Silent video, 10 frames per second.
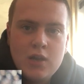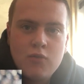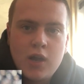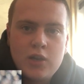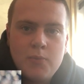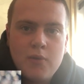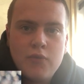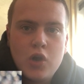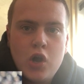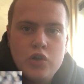racking up over
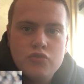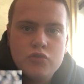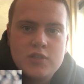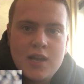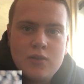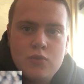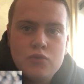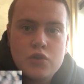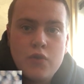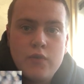100
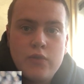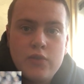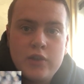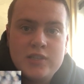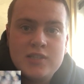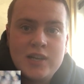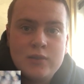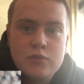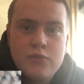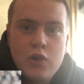tackles, over 30
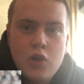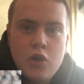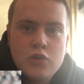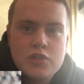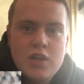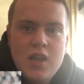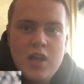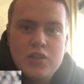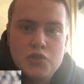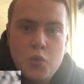tackles for loss,
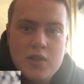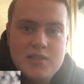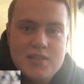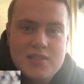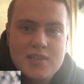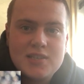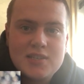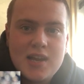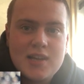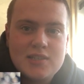and 26
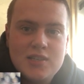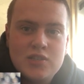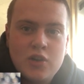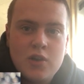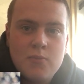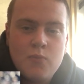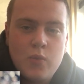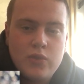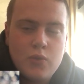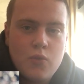sacks in his time
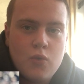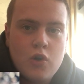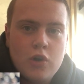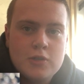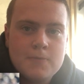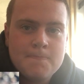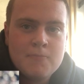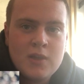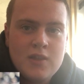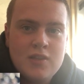with the Hawkeyes.
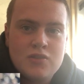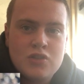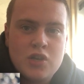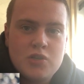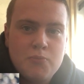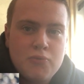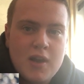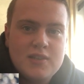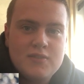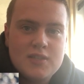These are such
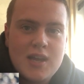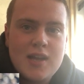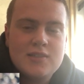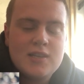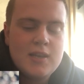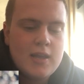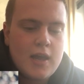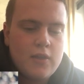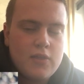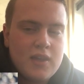impressive stats,
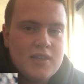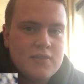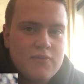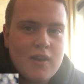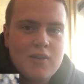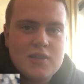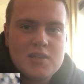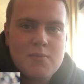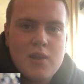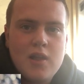and I think he's a very
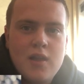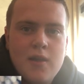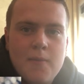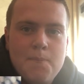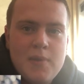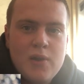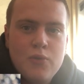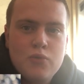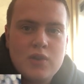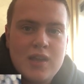similar
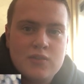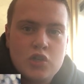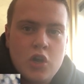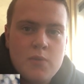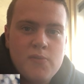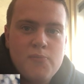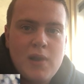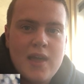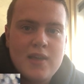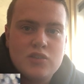build and type of
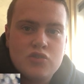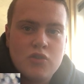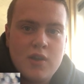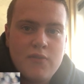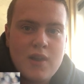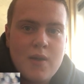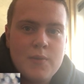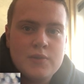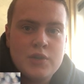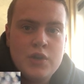player to Trey
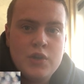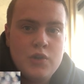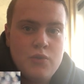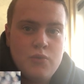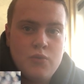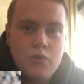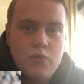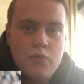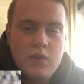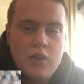Flowers,
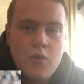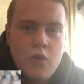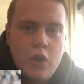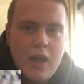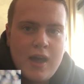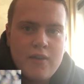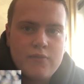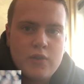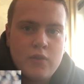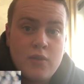who they no longer have,
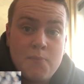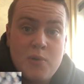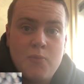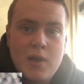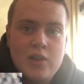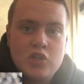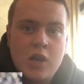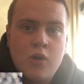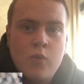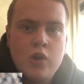and I think Bill
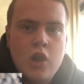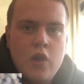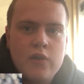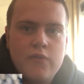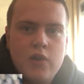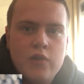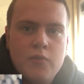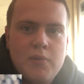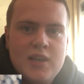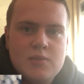Belichick will want a like-for-like
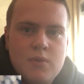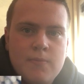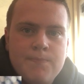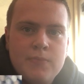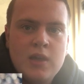replacement.